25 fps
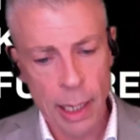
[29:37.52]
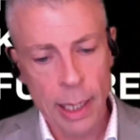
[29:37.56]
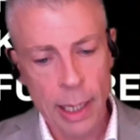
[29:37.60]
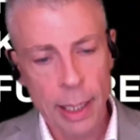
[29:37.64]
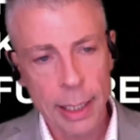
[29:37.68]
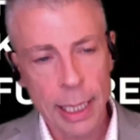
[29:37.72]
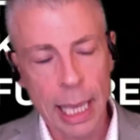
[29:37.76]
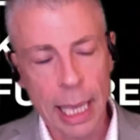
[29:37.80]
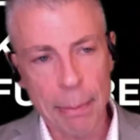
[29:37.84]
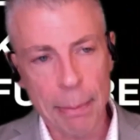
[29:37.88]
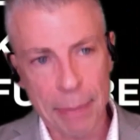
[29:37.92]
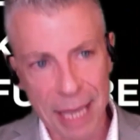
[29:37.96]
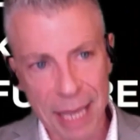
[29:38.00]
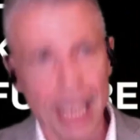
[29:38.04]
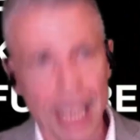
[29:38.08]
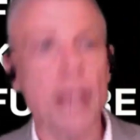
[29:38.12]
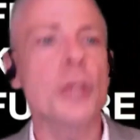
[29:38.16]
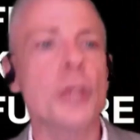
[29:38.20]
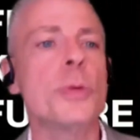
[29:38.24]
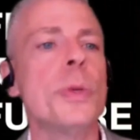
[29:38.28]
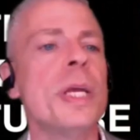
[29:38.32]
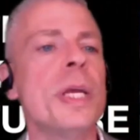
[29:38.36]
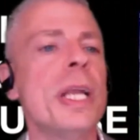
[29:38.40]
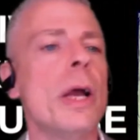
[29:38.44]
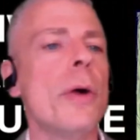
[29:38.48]
And because
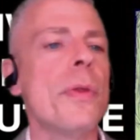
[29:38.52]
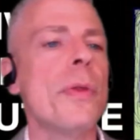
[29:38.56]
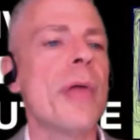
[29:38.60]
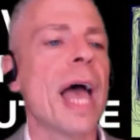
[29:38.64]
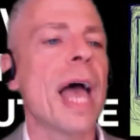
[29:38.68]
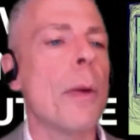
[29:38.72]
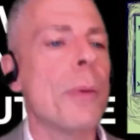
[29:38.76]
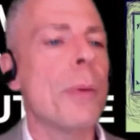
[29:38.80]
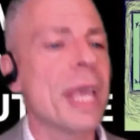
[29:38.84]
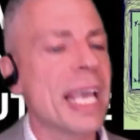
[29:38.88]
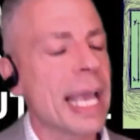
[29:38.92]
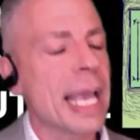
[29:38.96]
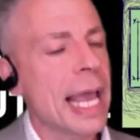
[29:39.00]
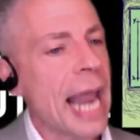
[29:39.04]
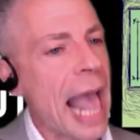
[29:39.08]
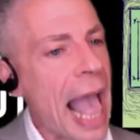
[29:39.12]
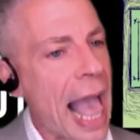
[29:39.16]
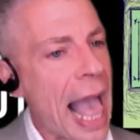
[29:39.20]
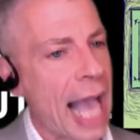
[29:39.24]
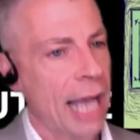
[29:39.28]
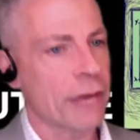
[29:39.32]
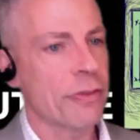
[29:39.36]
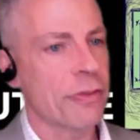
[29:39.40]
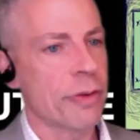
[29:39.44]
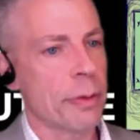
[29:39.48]
we know that, we can
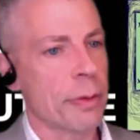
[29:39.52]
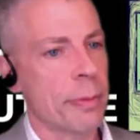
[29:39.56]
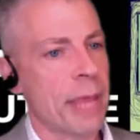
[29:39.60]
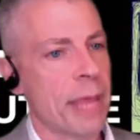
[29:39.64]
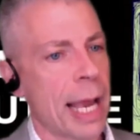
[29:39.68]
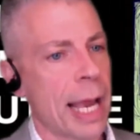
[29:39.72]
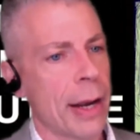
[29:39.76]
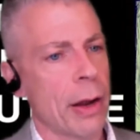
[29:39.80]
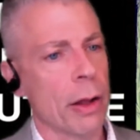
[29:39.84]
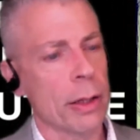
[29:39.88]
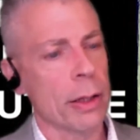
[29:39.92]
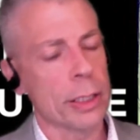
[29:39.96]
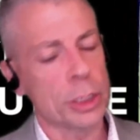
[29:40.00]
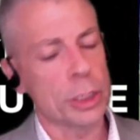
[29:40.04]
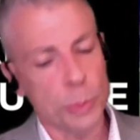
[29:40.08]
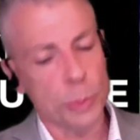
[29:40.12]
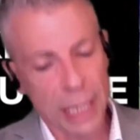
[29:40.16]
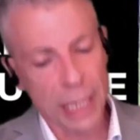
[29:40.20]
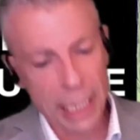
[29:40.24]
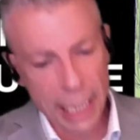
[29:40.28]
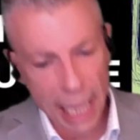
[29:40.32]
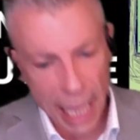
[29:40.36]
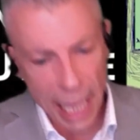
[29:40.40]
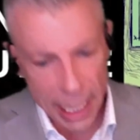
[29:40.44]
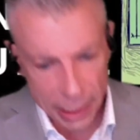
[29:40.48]
act from that knowledge. We
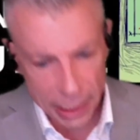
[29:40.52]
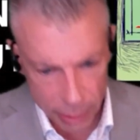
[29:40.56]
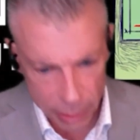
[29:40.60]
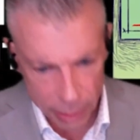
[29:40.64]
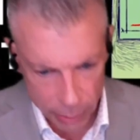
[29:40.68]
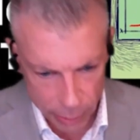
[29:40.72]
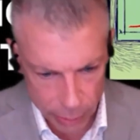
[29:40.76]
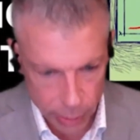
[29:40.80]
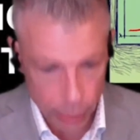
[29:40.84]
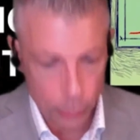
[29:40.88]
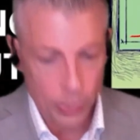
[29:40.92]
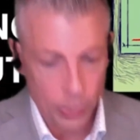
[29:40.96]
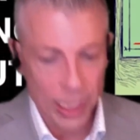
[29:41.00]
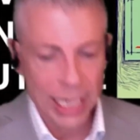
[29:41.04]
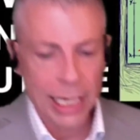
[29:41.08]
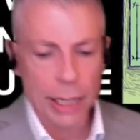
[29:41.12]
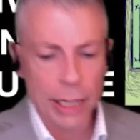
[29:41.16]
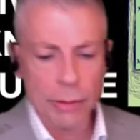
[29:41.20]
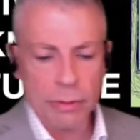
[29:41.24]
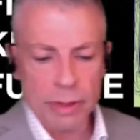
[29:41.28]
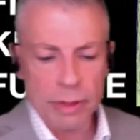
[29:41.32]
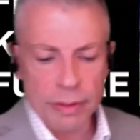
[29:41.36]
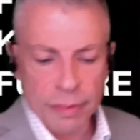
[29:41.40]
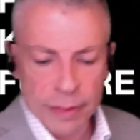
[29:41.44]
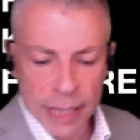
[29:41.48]
can learn. We can
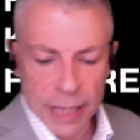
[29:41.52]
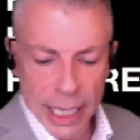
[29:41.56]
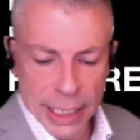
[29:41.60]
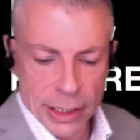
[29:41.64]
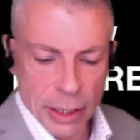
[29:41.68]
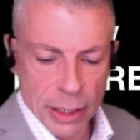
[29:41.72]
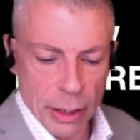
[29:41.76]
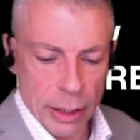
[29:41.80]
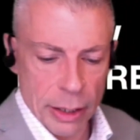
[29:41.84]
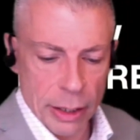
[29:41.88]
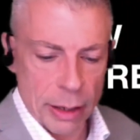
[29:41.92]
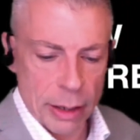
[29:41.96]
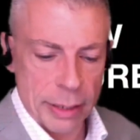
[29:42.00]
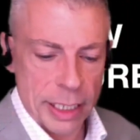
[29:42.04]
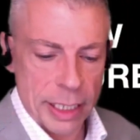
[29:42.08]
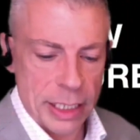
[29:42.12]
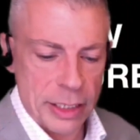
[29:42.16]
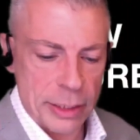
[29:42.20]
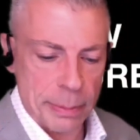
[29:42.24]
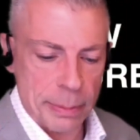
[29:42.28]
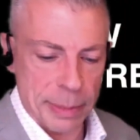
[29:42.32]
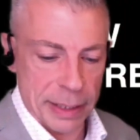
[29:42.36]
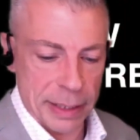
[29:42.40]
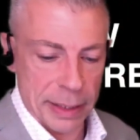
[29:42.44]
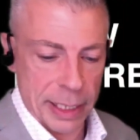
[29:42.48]
reflect on our
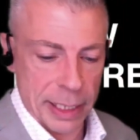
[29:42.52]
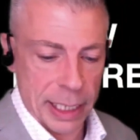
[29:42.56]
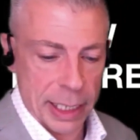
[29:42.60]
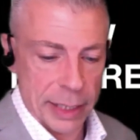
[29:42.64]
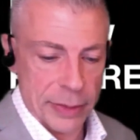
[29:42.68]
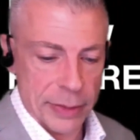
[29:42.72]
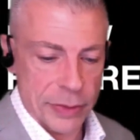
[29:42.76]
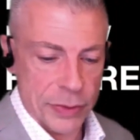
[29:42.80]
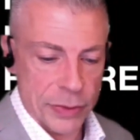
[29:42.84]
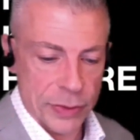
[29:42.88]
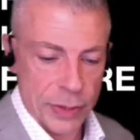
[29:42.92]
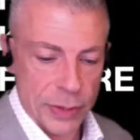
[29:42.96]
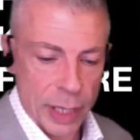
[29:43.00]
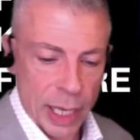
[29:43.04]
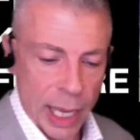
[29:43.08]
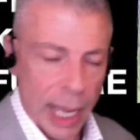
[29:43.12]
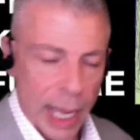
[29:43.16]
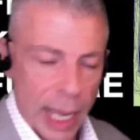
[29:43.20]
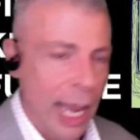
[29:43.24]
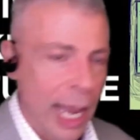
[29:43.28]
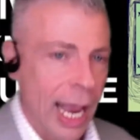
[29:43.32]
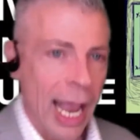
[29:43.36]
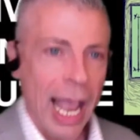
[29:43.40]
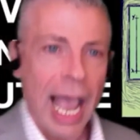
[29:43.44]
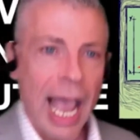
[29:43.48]
experience.
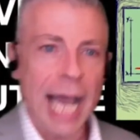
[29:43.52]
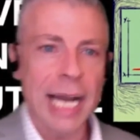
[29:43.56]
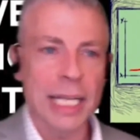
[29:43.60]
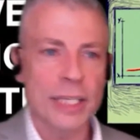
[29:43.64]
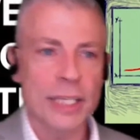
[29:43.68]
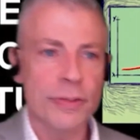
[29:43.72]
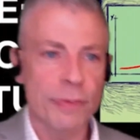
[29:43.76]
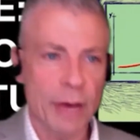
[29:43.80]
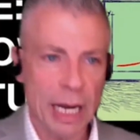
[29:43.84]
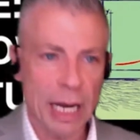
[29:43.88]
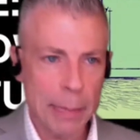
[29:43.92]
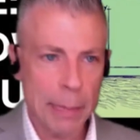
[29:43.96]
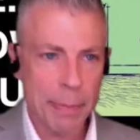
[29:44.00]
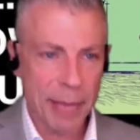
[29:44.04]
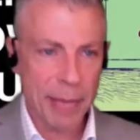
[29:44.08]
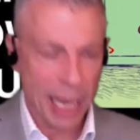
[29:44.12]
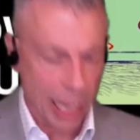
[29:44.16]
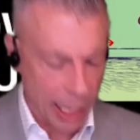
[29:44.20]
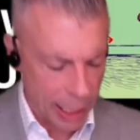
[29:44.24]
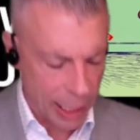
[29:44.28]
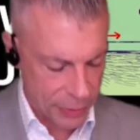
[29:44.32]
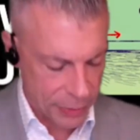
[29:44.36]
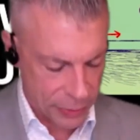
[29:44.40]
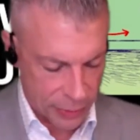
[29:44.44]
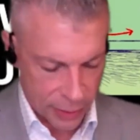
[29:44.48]
And it's funny
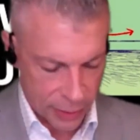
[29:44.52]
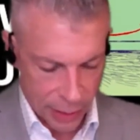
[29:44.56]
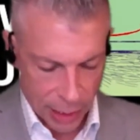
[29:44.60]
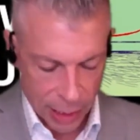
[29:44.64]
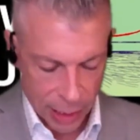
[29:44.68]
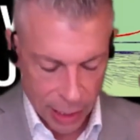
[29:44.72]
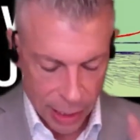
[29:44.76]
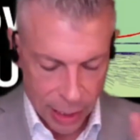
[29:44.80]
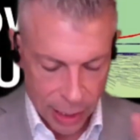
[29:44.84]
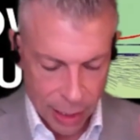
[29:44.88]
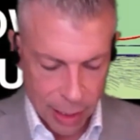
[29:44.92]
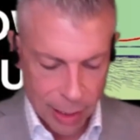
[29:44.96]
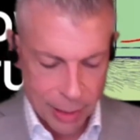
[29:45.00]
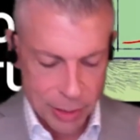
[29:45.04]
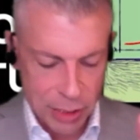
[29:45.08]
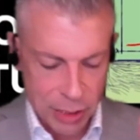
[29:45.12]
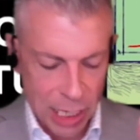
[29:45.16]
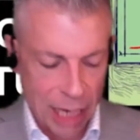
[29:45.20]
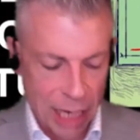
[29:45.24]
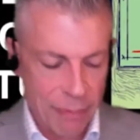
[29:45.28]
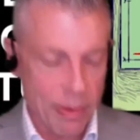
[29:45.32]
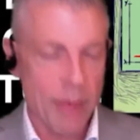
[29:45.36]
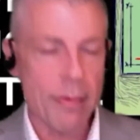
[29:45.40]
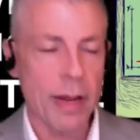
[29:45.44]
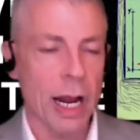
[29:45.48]
because
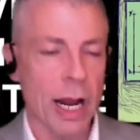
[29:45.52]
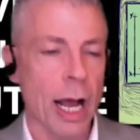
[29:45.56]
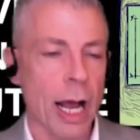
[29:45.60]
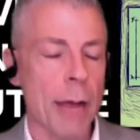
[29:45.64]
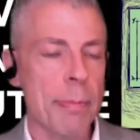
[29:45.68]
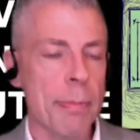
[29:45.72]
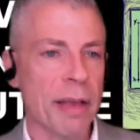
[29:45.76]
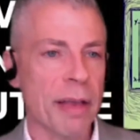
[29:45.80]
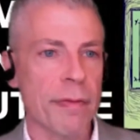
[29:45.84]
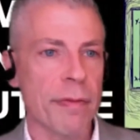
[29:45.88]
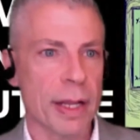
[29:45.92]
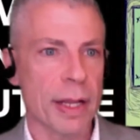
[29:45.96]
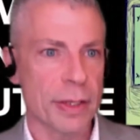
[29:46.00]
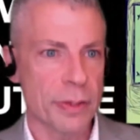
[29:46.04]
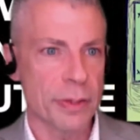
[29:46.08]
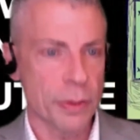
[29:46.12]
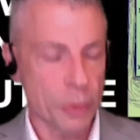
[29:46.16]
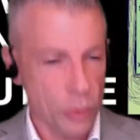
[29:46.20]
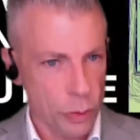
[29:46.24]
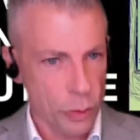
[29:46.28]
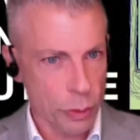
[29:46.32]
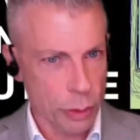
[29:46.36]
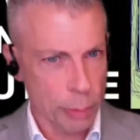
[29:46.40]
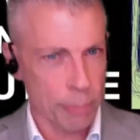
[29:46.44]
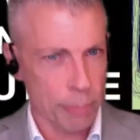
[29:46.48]
Genevieve and I are big friends of
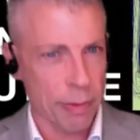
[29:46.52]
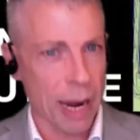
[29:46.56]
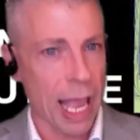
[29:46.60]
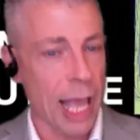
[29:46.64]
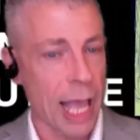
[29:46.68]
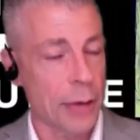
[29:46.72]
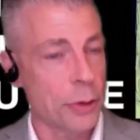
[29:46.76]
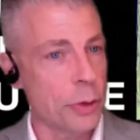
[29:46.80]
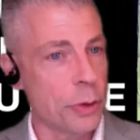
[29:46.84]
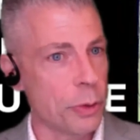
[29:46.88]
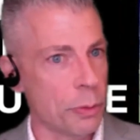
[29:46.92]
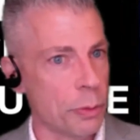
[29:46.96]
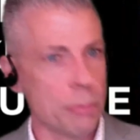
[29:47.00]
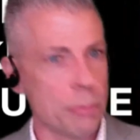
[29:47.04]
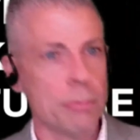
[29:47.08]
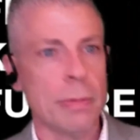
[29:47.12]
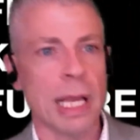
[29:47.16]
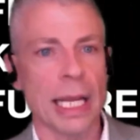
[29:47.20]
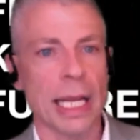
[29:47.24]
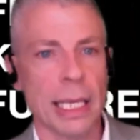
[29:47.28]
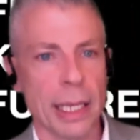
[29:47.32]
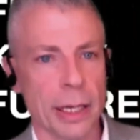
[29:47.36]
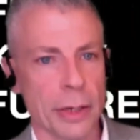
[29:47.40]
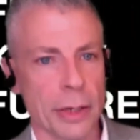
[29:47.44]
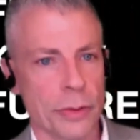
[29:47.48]
Stuart Brand, who
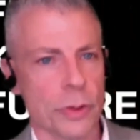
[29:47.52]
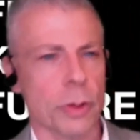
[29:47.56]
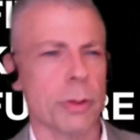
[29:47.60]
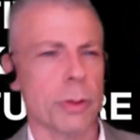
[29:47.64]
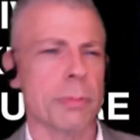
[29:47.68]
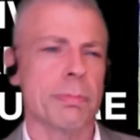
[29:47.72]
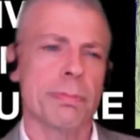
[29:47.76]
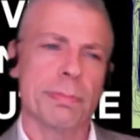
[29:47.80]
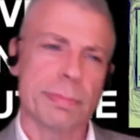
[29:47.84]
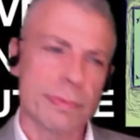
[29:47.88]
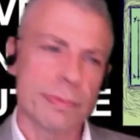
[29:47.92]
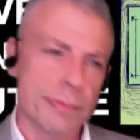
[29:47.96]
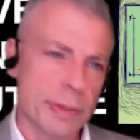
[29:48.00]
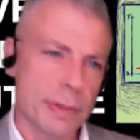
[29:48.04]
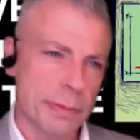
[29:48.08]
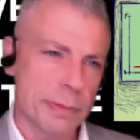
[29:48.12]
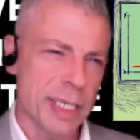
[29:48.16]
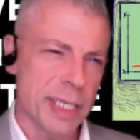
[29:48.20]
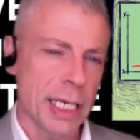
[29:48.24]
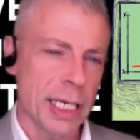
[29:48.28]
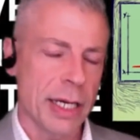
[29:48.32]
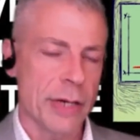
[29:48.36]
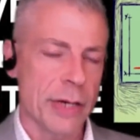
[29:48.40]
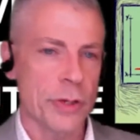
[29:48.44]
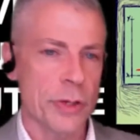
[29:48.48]
many years, or
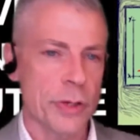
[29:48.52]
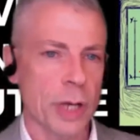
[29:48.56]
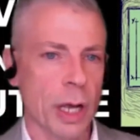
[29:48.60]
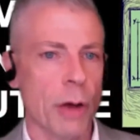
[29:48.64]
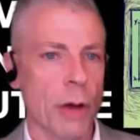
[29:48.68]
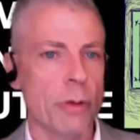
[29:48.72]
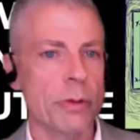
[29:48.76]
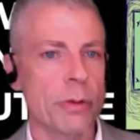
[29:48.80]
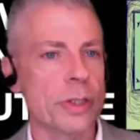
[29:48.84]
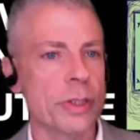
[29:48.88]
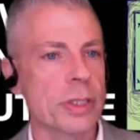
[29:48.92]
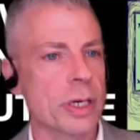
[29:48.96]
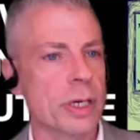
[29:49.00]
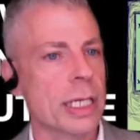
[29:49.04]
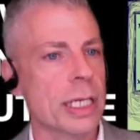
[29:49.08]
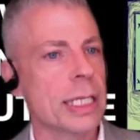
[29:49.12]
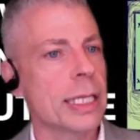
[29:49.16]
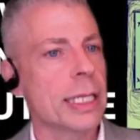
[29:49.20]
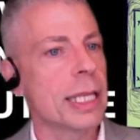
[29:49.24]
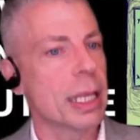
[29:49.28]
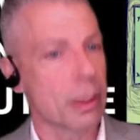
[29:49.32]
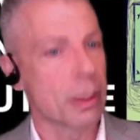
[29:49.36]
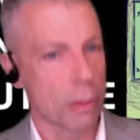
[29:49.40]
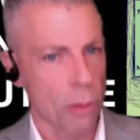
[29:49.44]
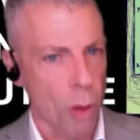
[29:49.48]
15 years ago, started
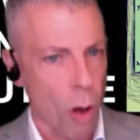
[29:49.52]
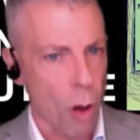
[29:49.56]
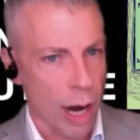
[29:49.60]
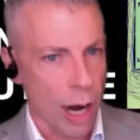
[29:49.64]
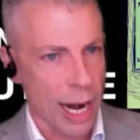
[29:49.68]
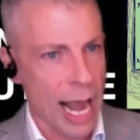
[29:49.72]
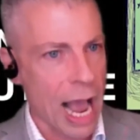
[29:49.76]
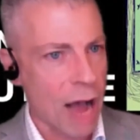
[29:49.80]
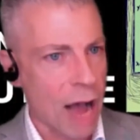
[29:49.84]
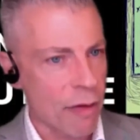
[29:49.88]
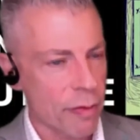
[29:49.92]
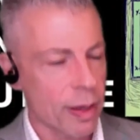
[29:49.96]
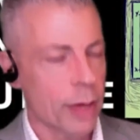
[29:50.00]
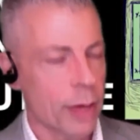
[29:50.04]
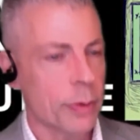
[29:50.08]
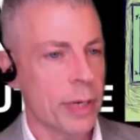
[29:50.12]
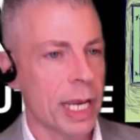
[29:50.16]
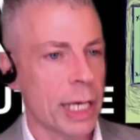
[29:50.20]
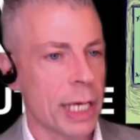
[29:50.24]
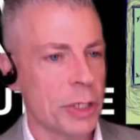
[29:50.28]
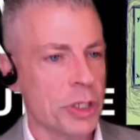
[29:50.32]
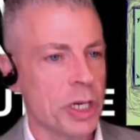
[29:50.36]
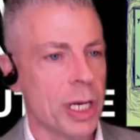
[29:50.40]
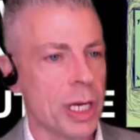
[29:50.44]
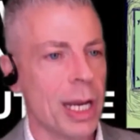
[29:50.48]
the Long Now
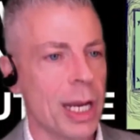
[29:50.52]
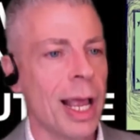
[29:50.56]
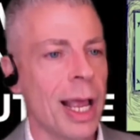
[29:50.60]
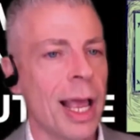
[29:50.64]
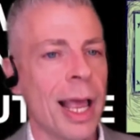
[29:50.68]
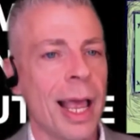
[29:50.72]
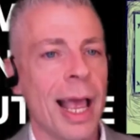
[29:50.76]
Foundation.